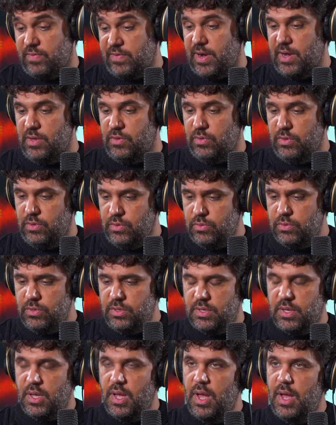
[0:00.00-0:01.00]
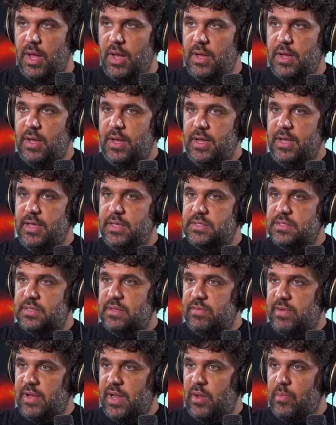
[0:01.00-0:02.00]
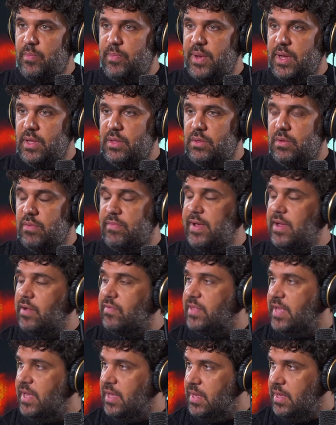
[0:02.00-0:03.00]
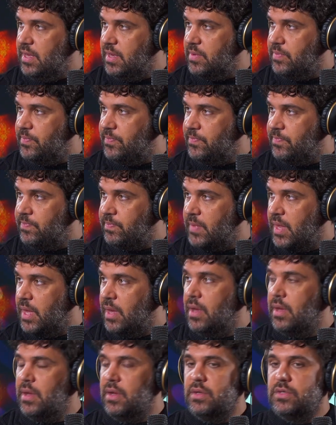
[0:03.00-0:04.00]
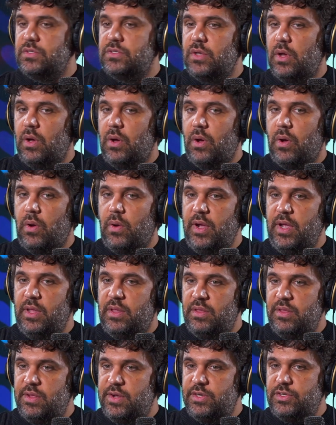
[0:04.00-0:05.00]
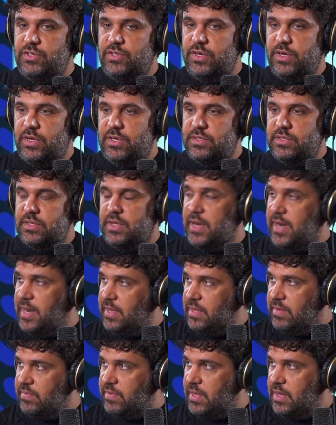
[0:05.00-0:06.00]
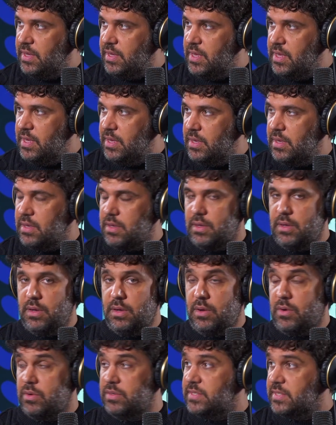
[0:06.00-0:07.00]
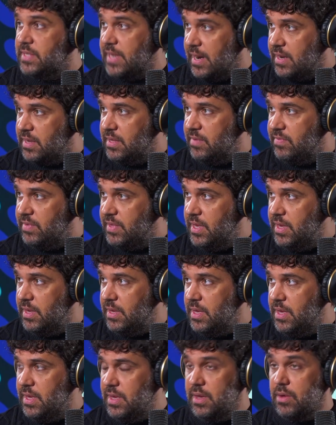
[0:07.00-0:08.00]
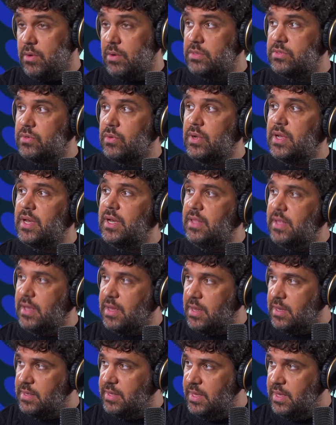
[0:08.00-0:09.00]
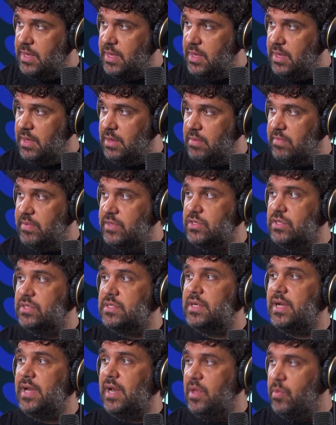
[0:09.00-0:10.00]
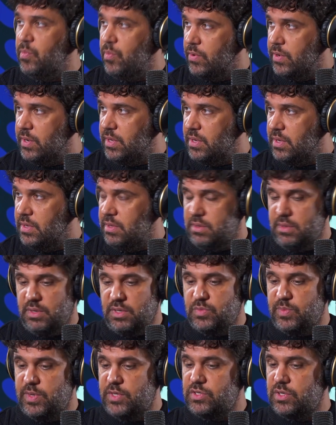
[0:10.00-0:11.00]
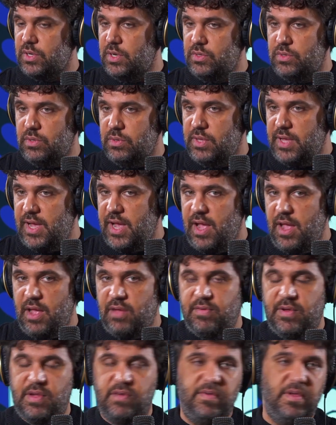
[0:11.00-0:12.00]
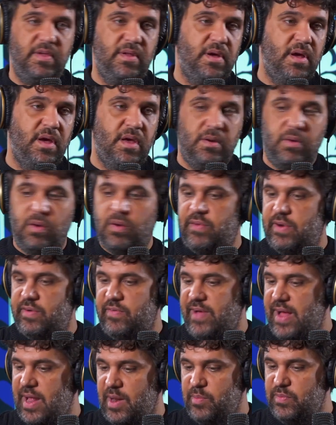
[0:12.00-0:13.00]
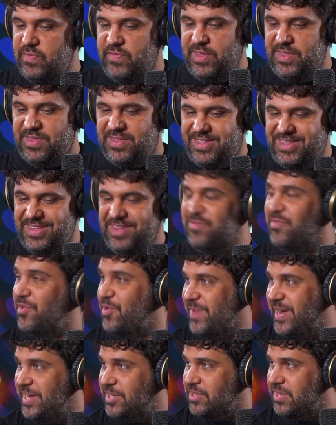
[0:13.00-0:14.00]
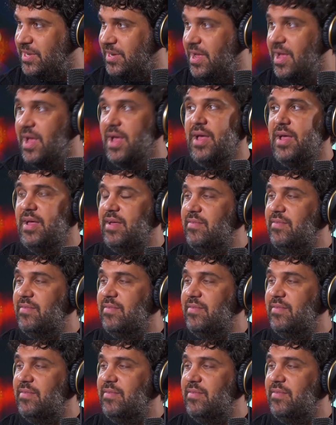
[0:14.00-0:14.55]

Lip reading: provide to youth is development of way of thinking. So it nurtures creative thinking, constructive thinking, also critical thinking, which is really important, especially today where we are overwhelmed with information.